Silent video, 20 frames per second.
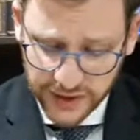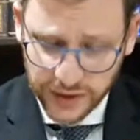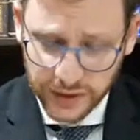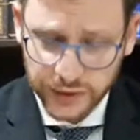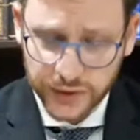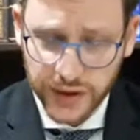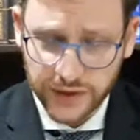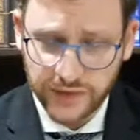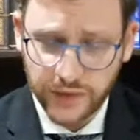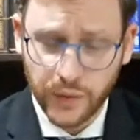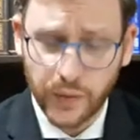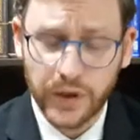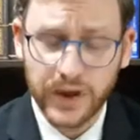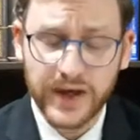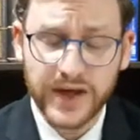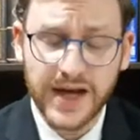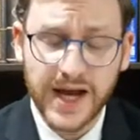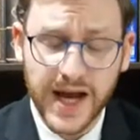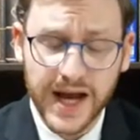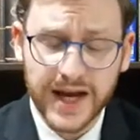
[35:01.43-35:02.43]
it, Yehoshaphat
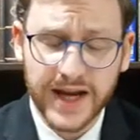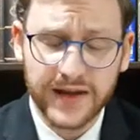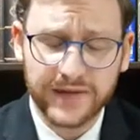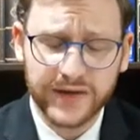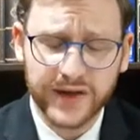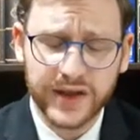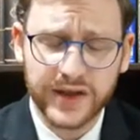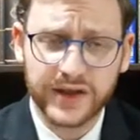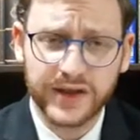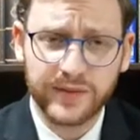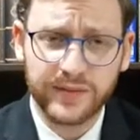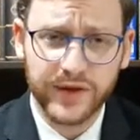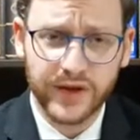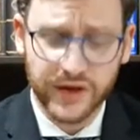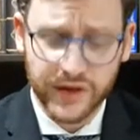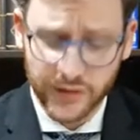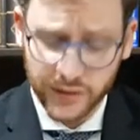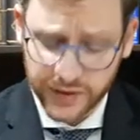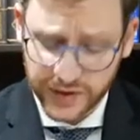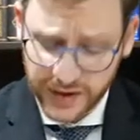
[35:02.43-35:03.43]
would not have eaten it
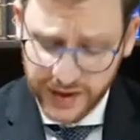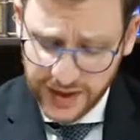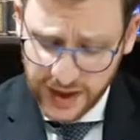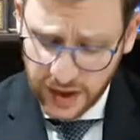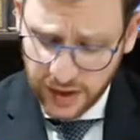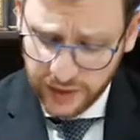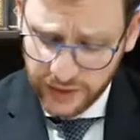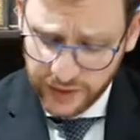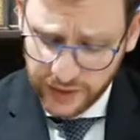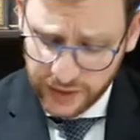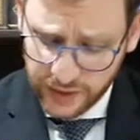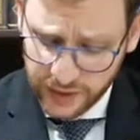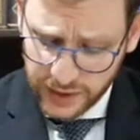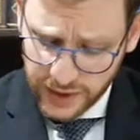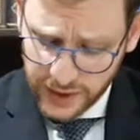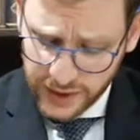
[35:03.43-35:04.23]
because he was an idolater.